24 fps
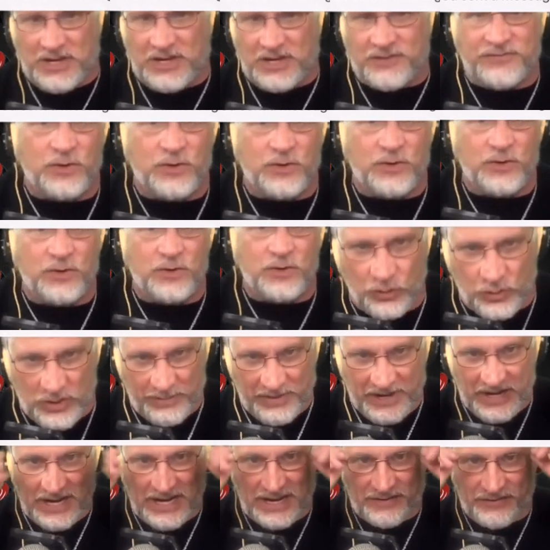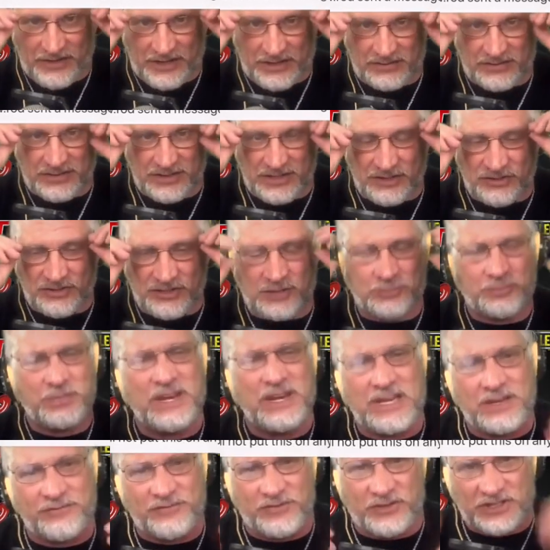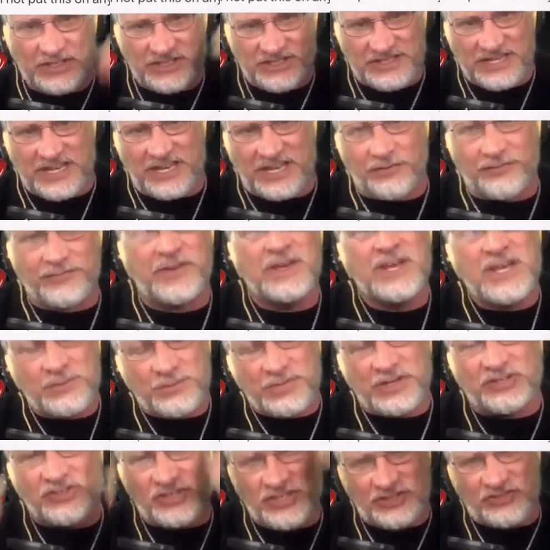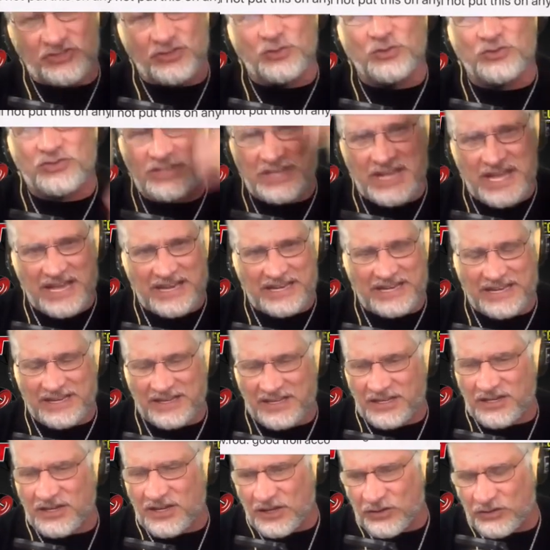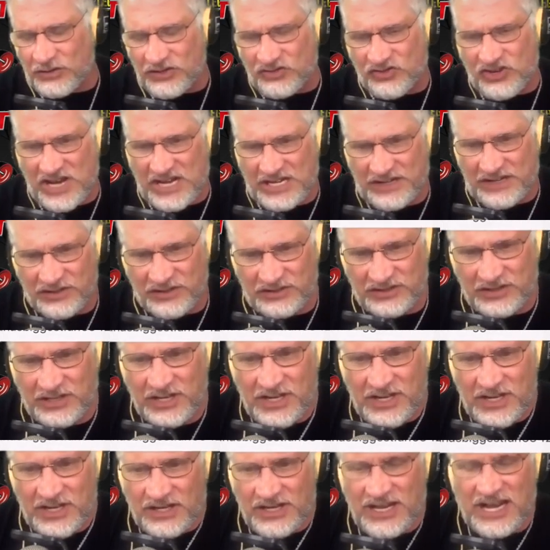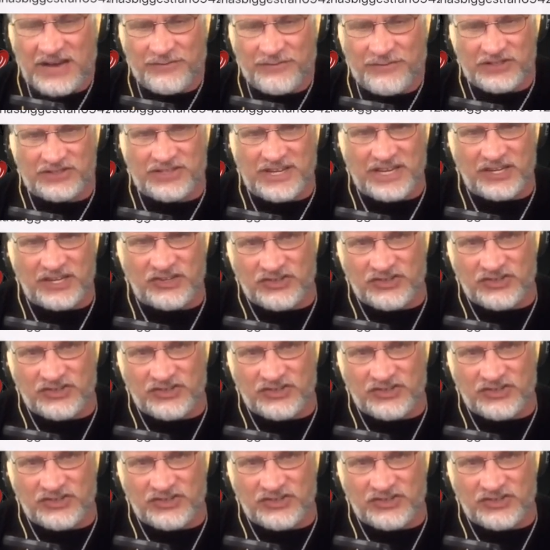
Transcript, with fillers: Now, she can't speak for all women, obviously. Mm-hmm. She's speaking for herself, but she's using that in, you know, in general